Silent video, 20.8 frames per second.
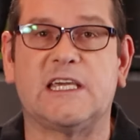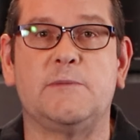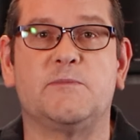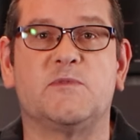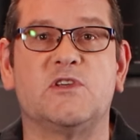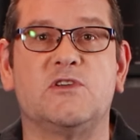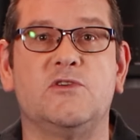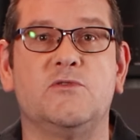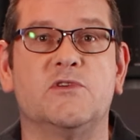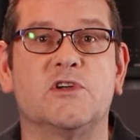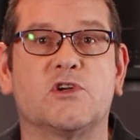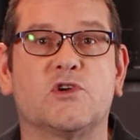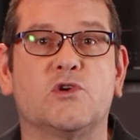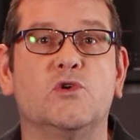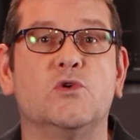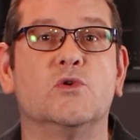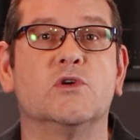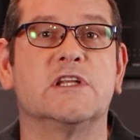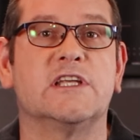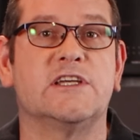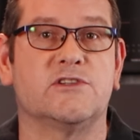keep the unit
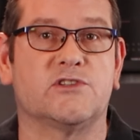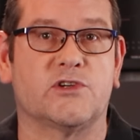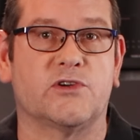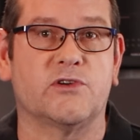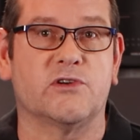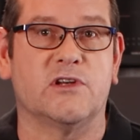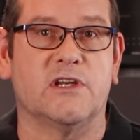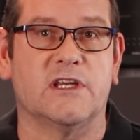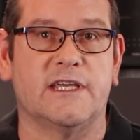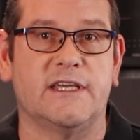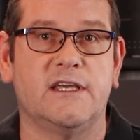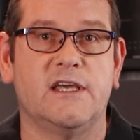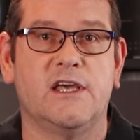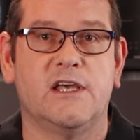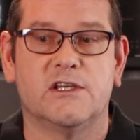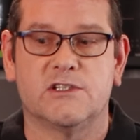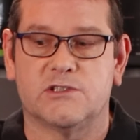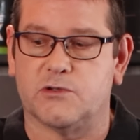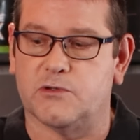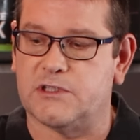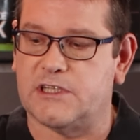cool internally
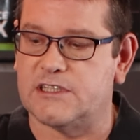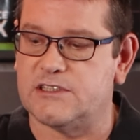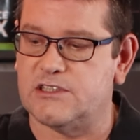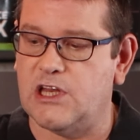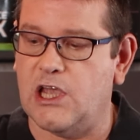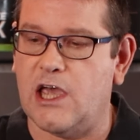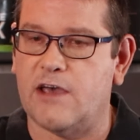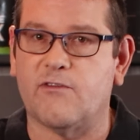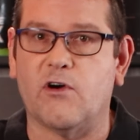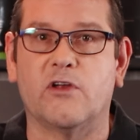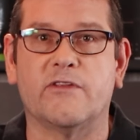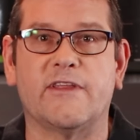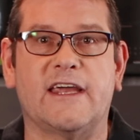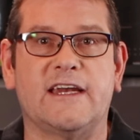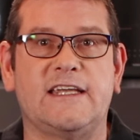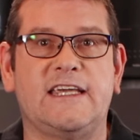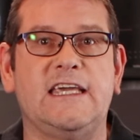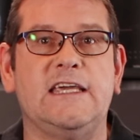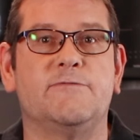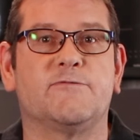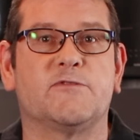so it doesn't have all that
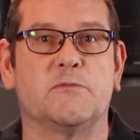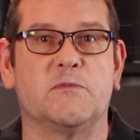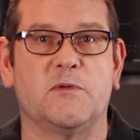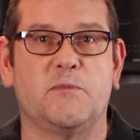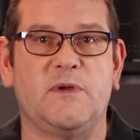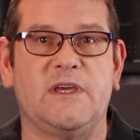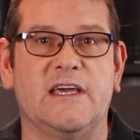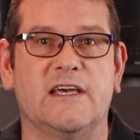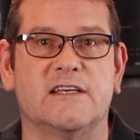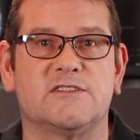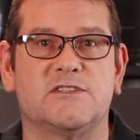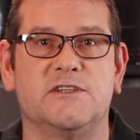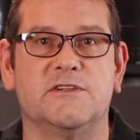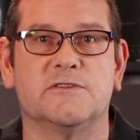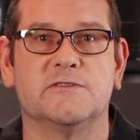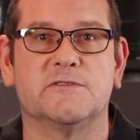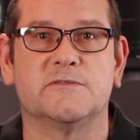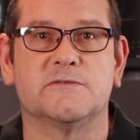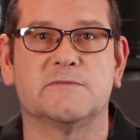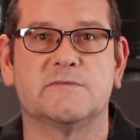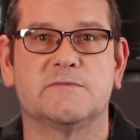heat from the PSU.